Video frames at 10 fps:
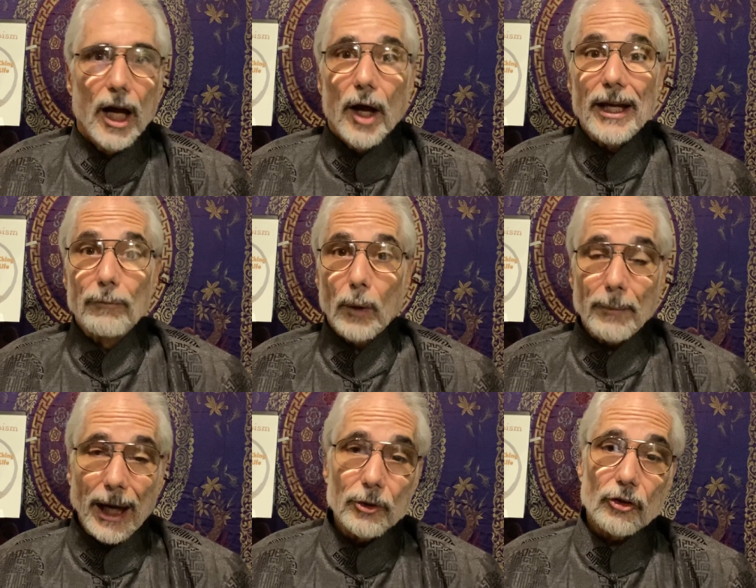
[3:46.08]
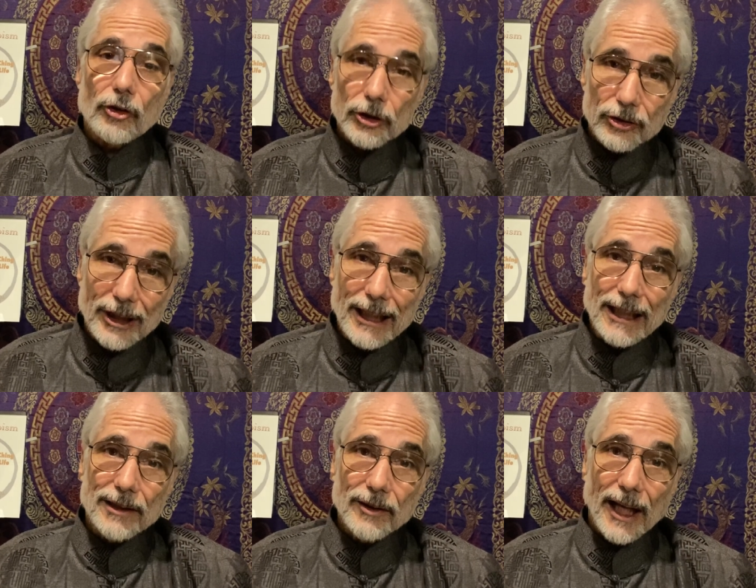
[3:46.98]
And when I was
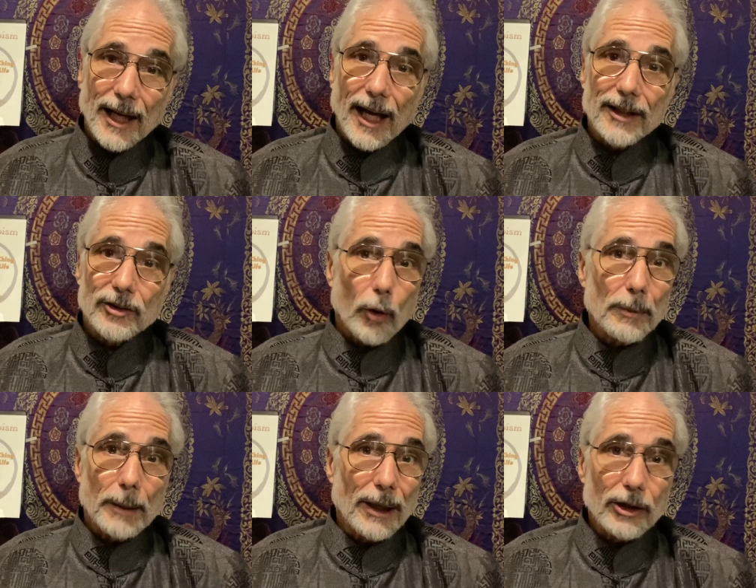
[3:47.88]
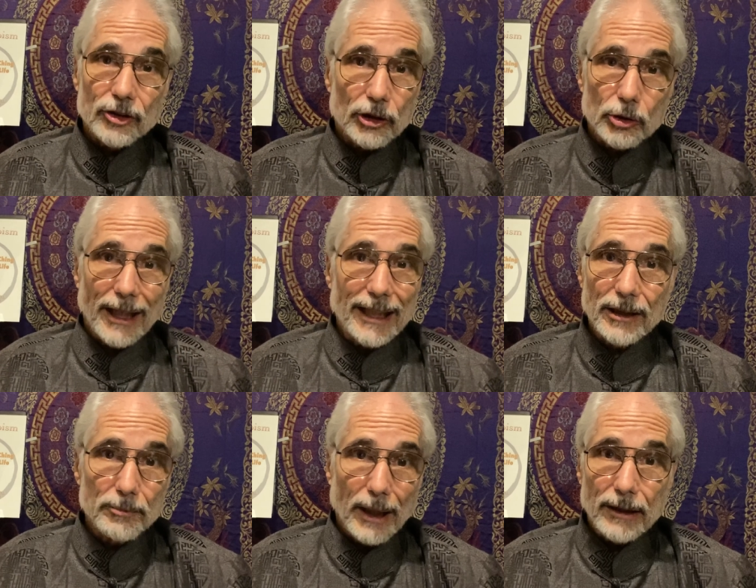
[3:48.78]
13, and I told my parents to trade in
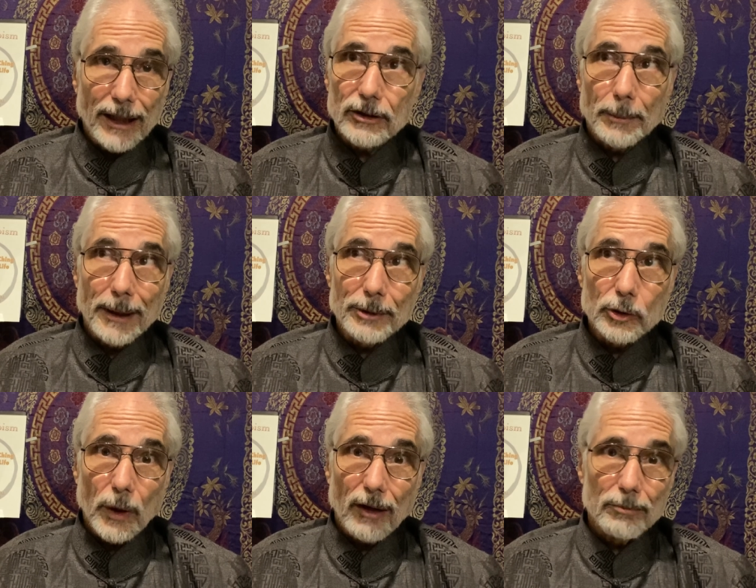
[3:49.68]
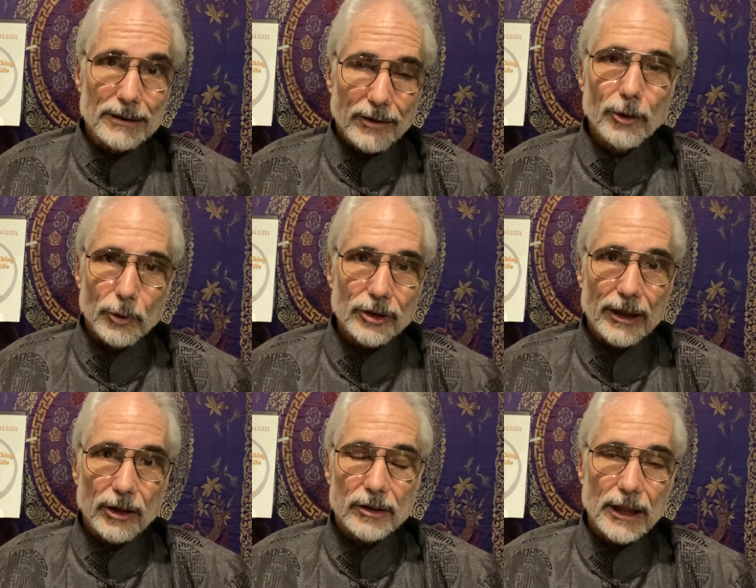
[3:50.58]
my, actually I might have been 12, but we'll say
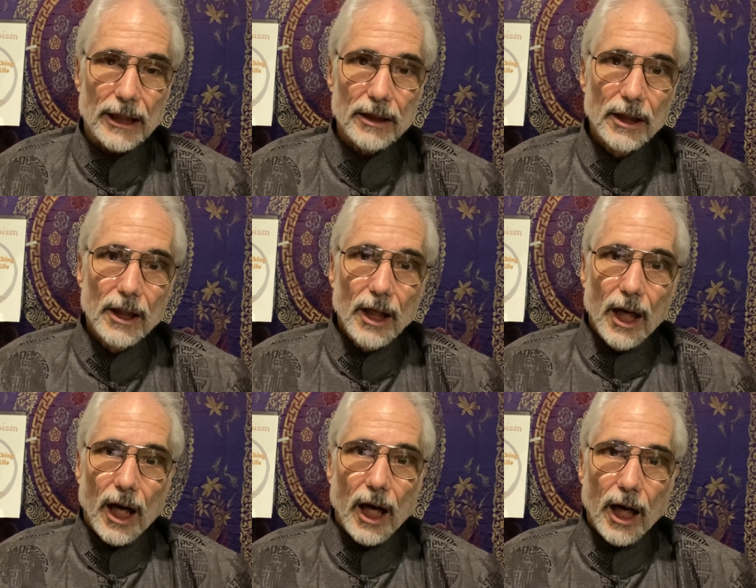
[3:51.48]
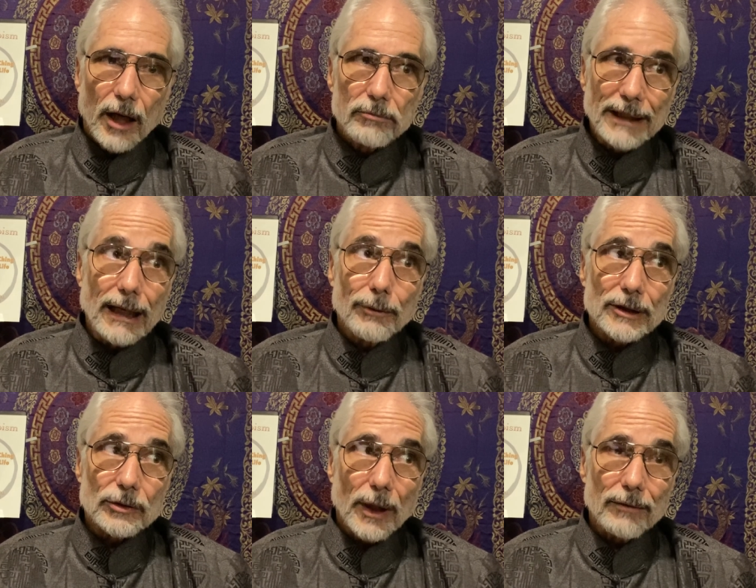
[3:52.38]
13. Yeah, I was
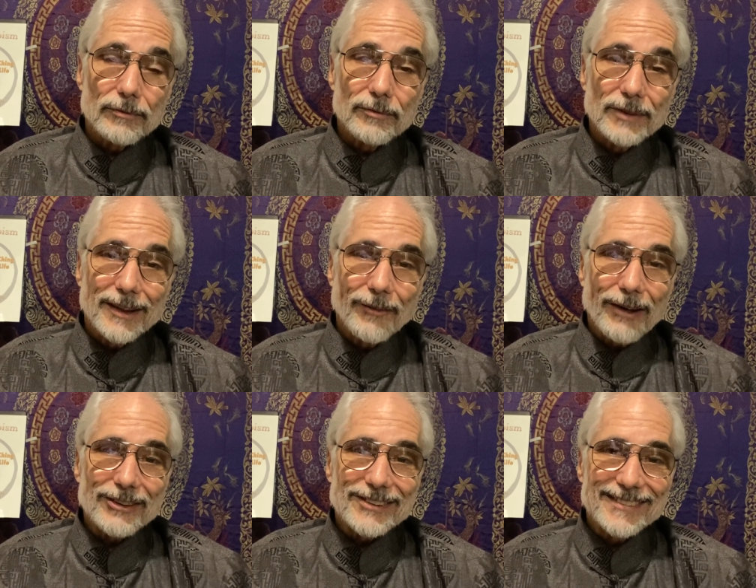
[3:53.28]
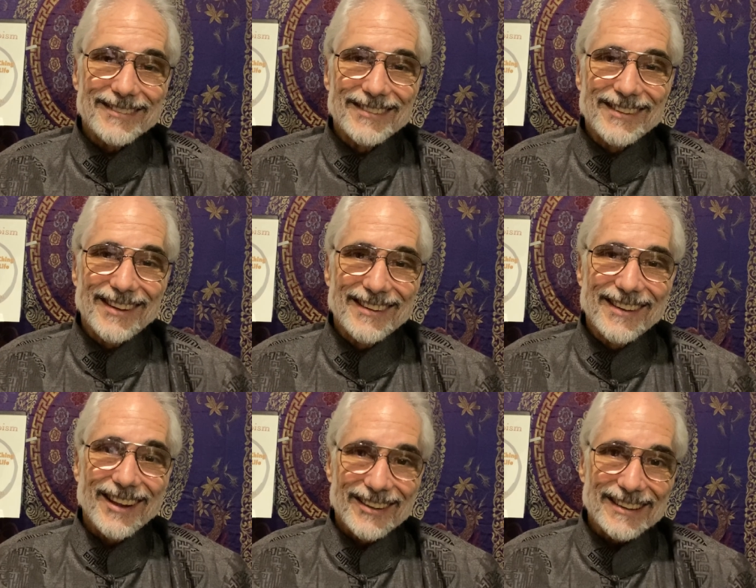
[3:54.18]
12. When I was
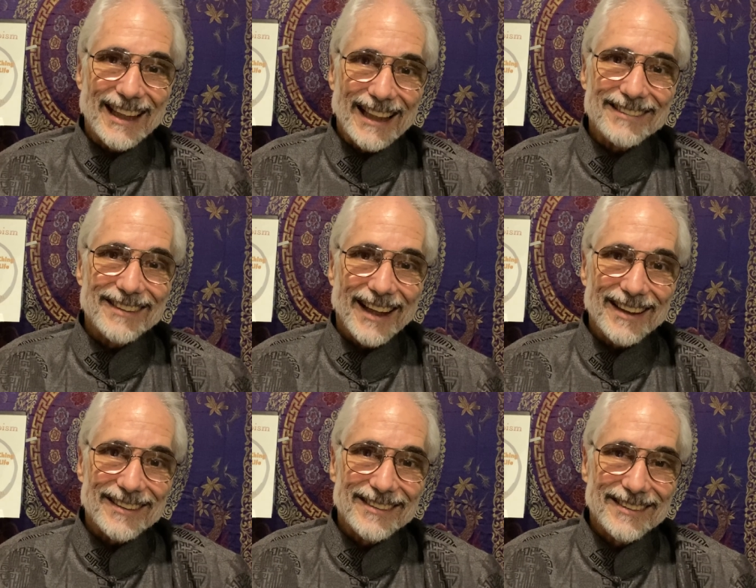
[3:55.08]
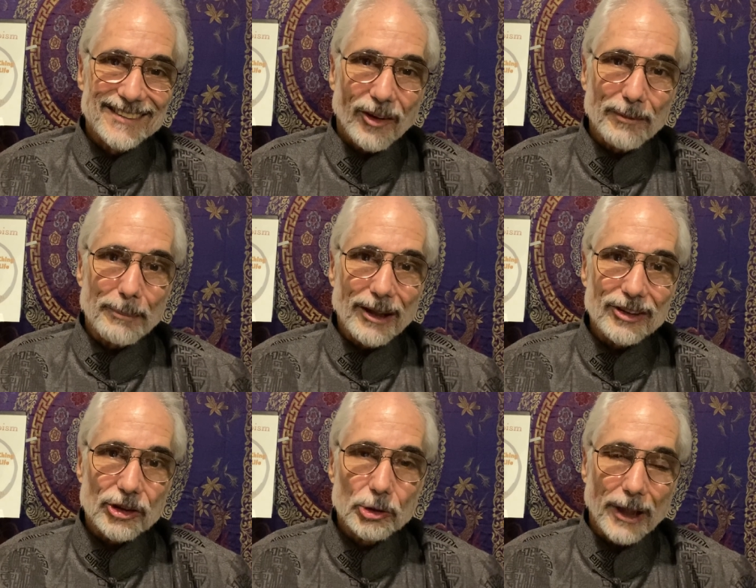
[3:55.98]
13, I had told my parents
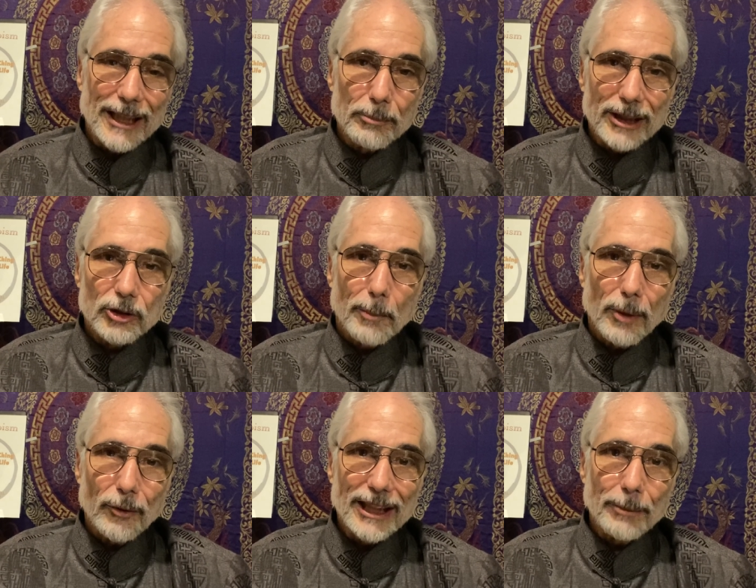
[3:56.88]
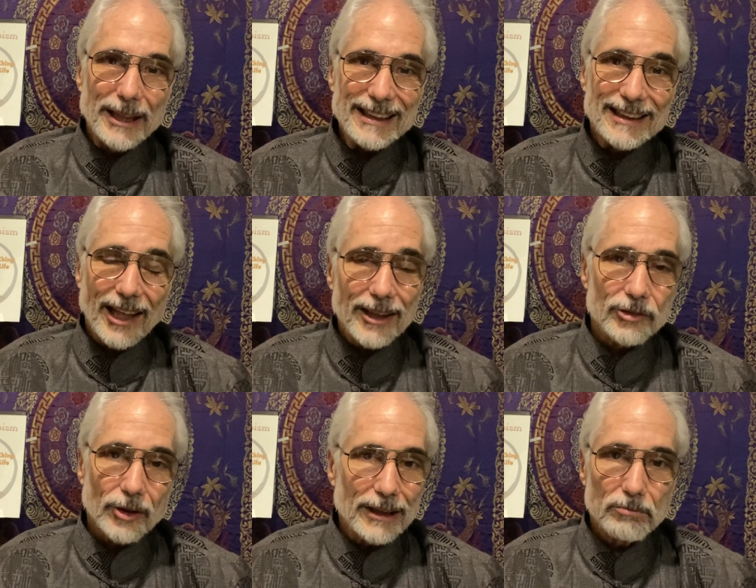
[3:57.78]
to trade in my trombone and get my guitar.
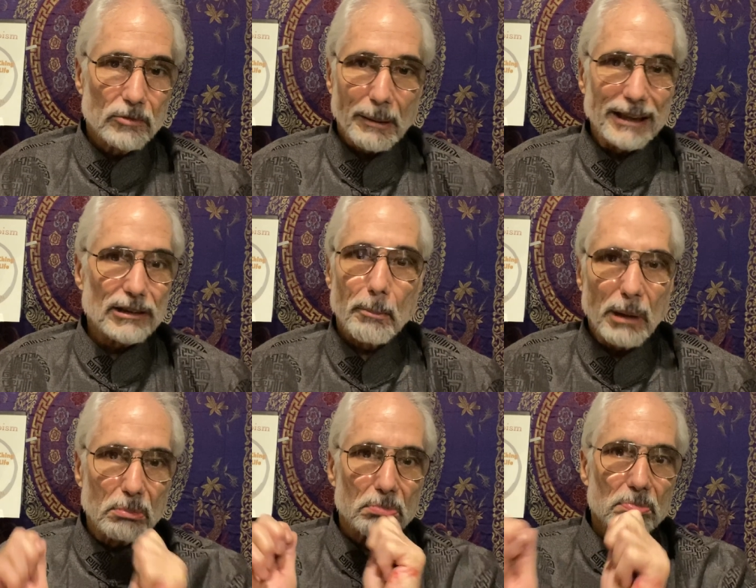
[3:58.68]
So they took my trombone,